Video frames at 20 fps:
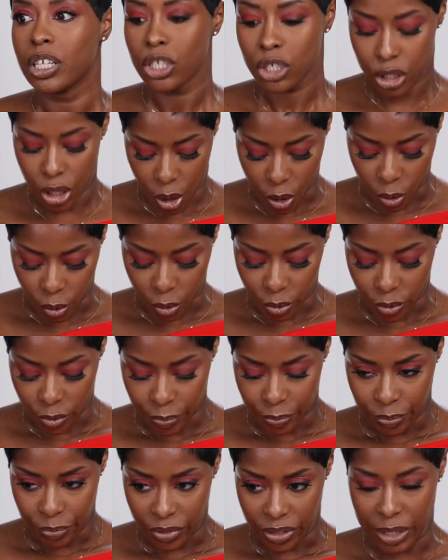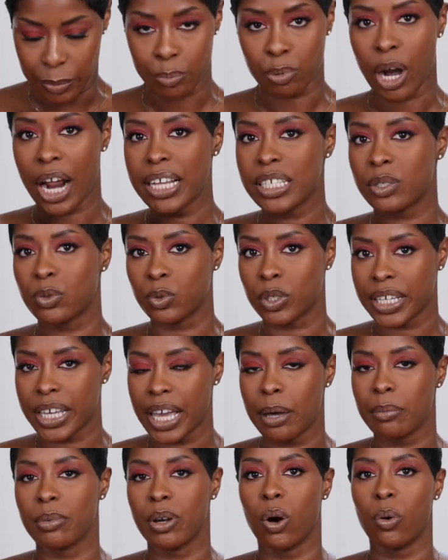So the price
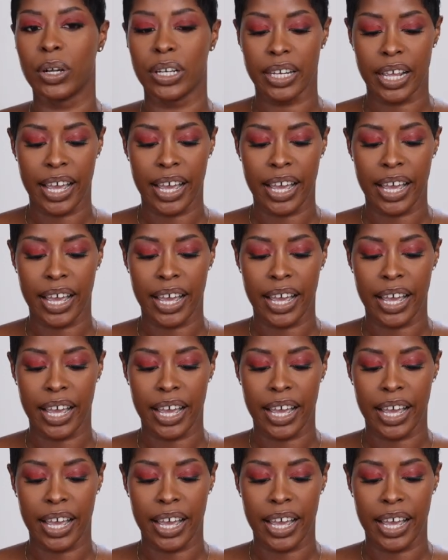kept going